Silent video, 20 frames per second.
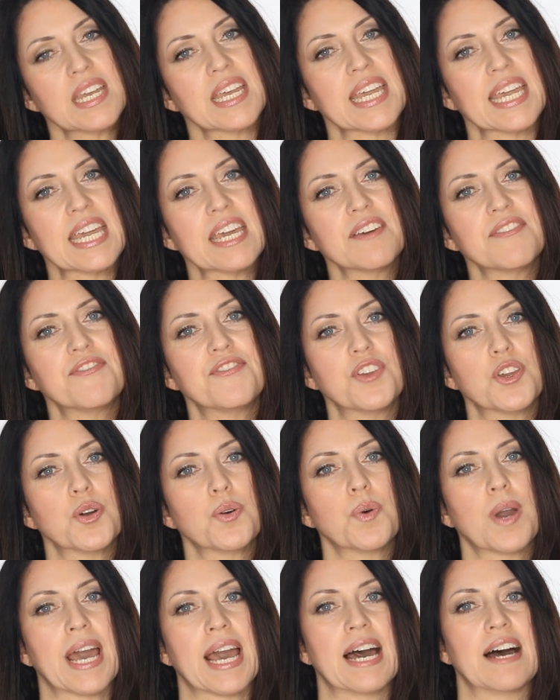if
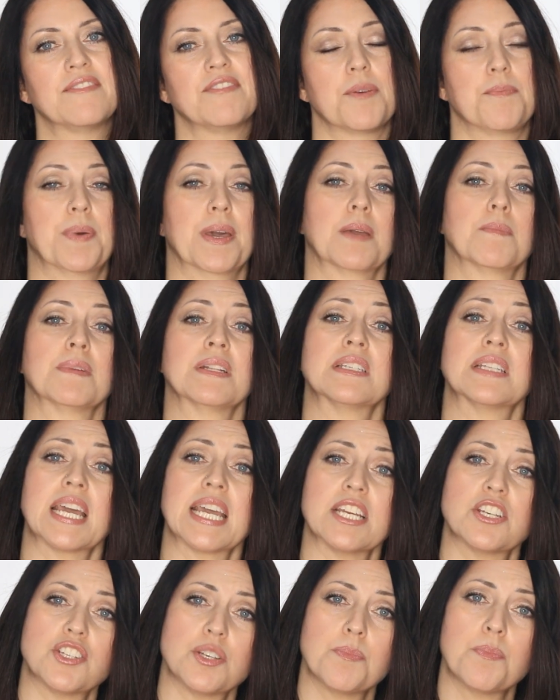you have a
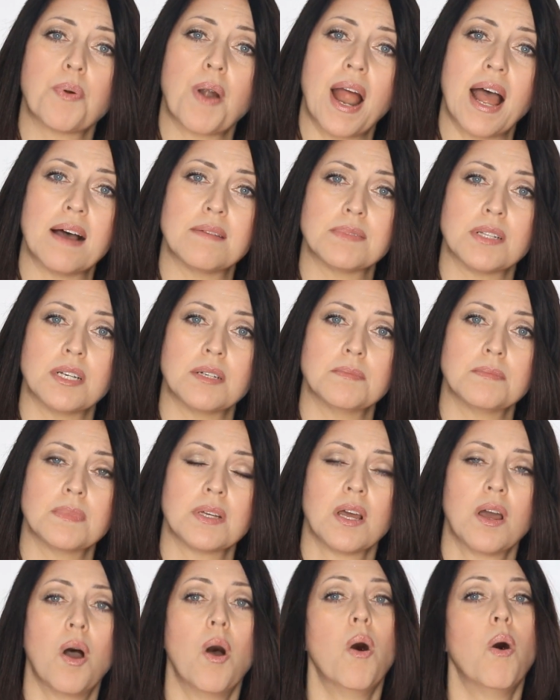pigmentation problem
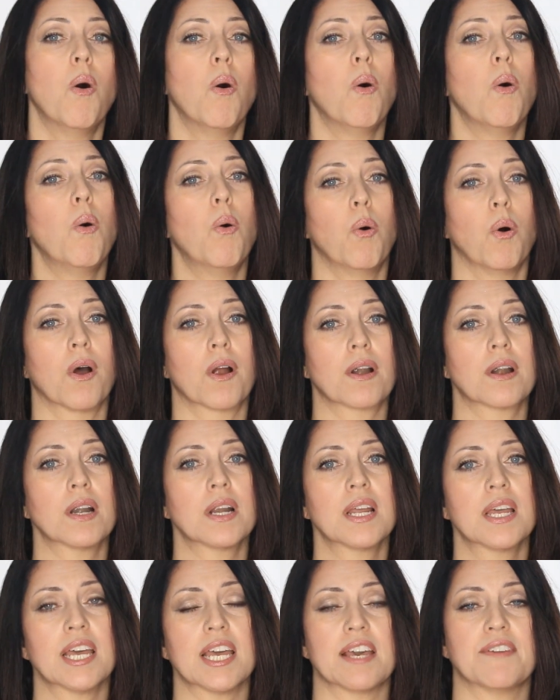or
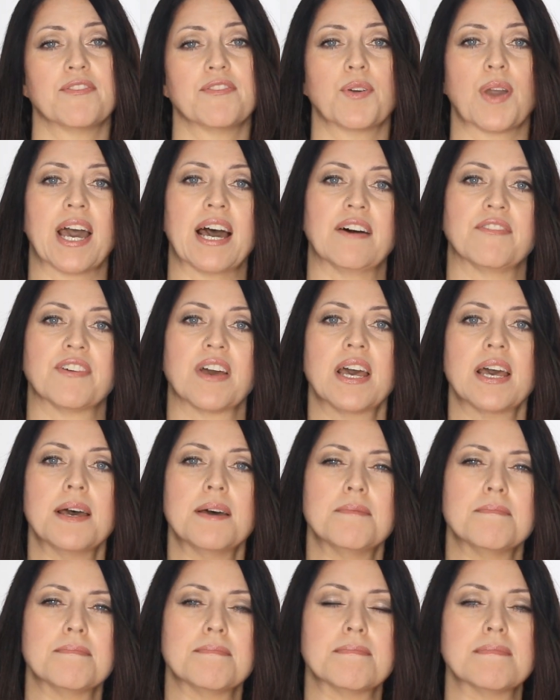if you have
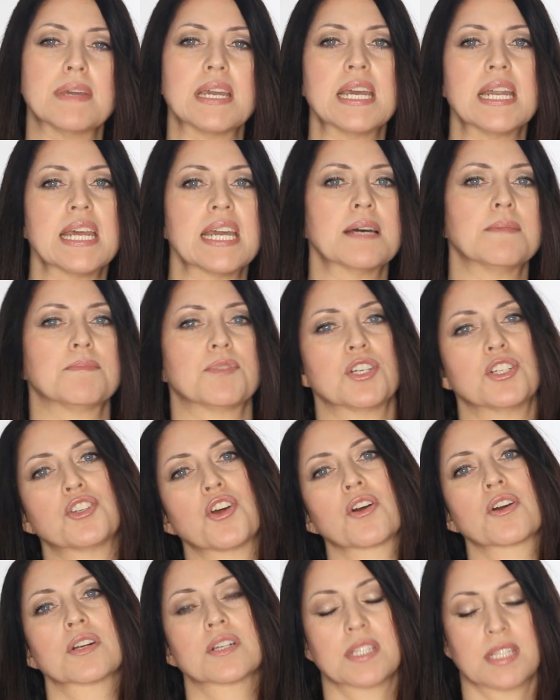medium to
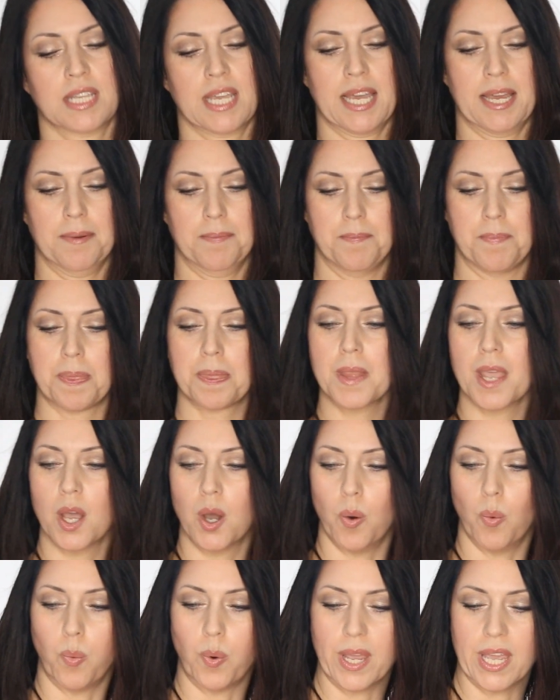dark skin,
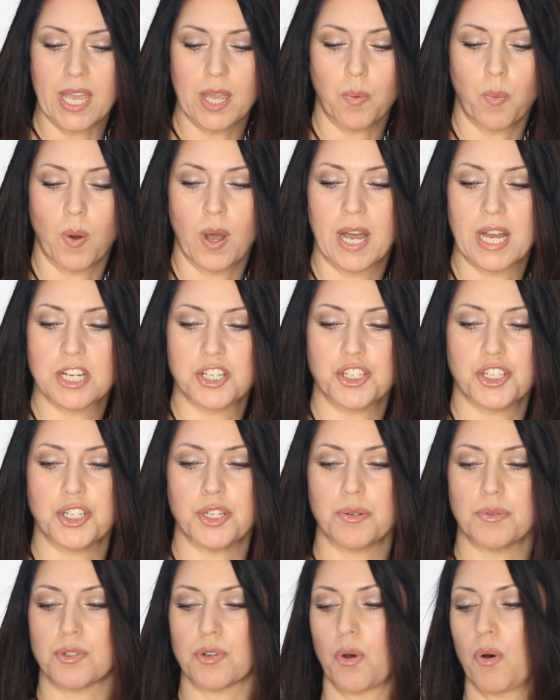we want
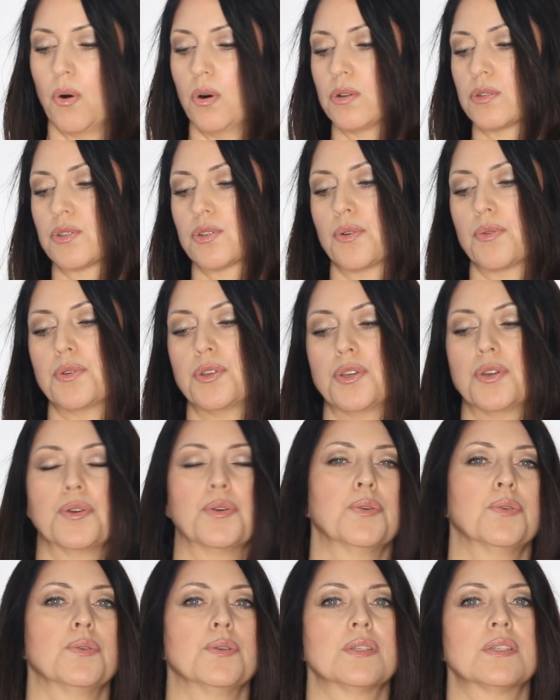you to also
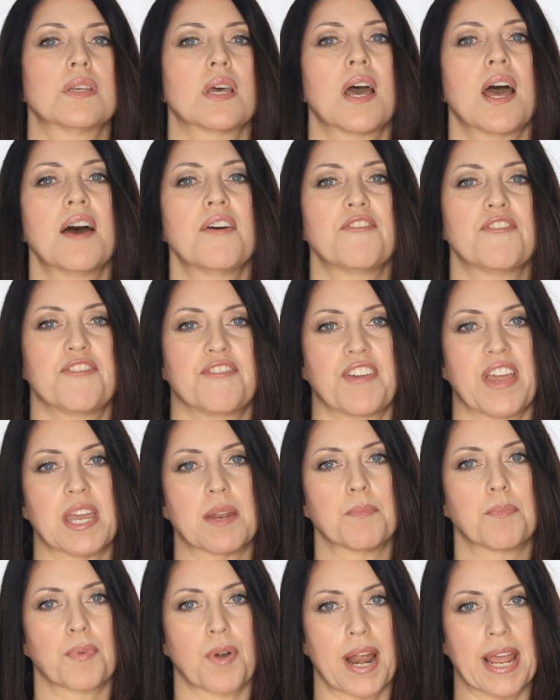use
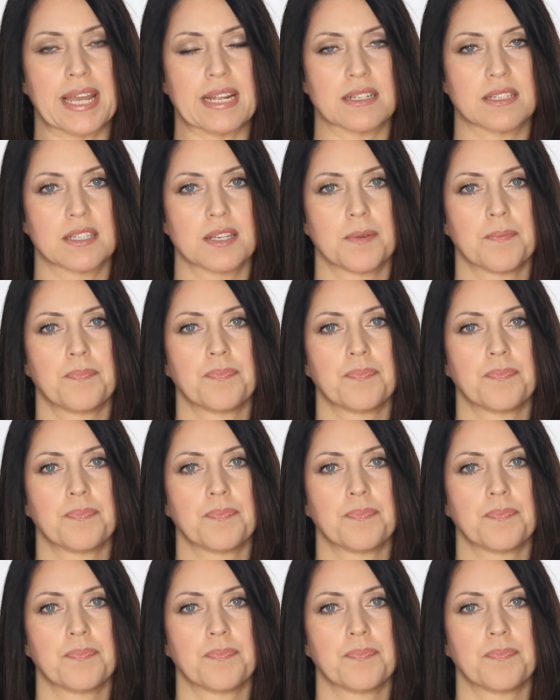Fade Bright.